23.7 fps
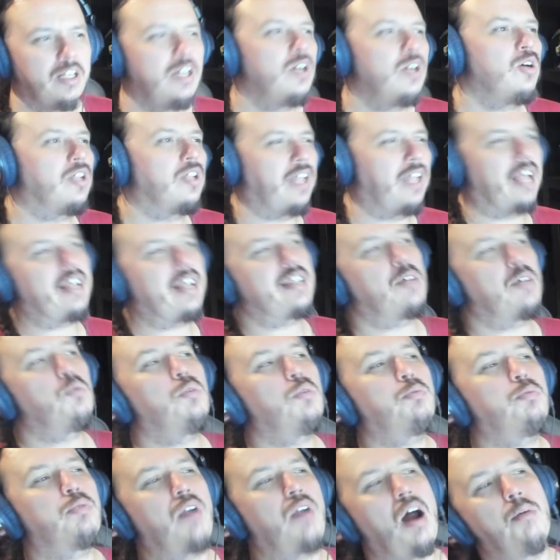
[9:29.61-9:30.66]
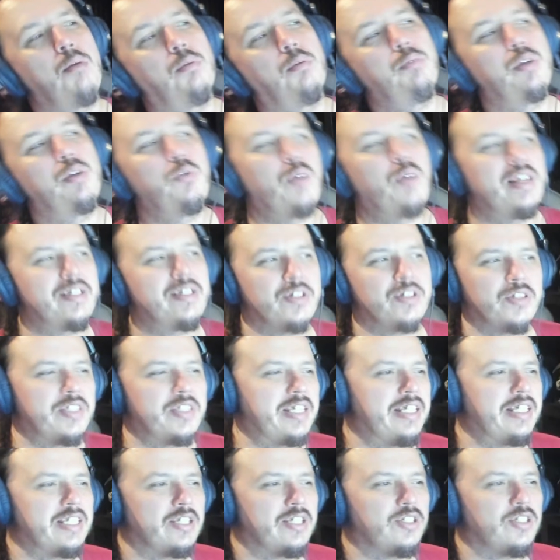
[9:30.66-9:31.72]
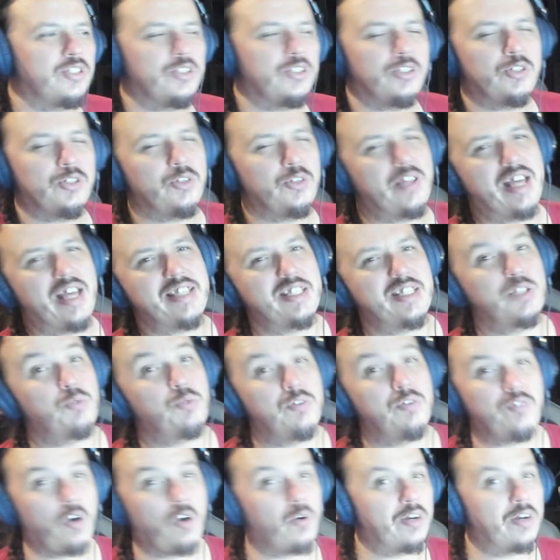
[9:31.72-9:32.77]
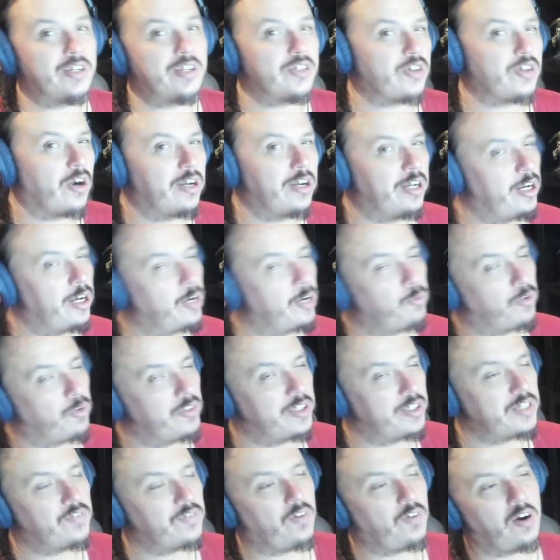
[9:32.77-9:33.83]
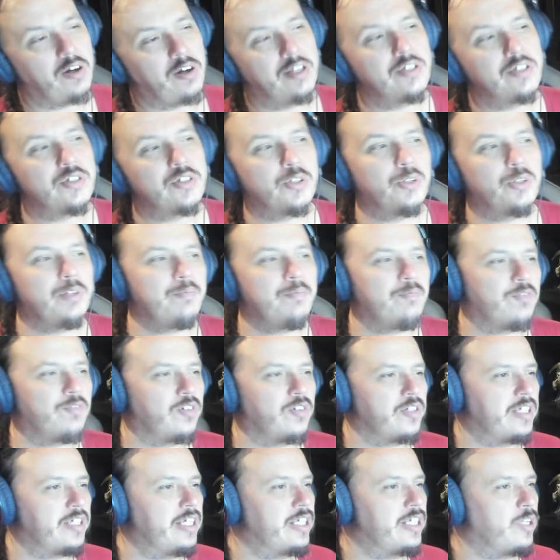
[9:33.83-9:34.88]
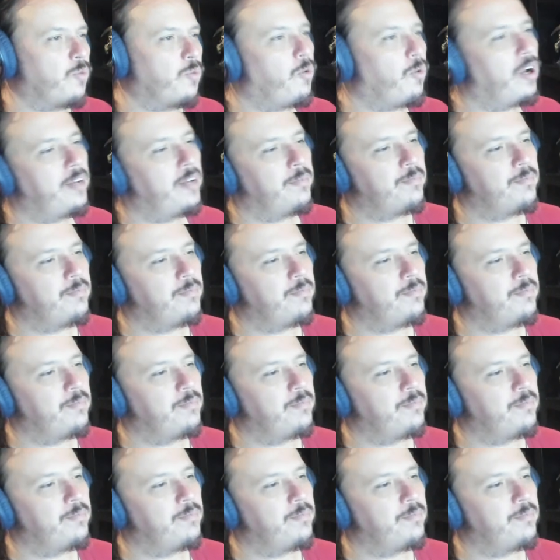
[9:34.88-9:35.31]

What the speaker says: Like I said, we'll probably wait till season 2 to do that, since we've already started and we're this far into it for season 1.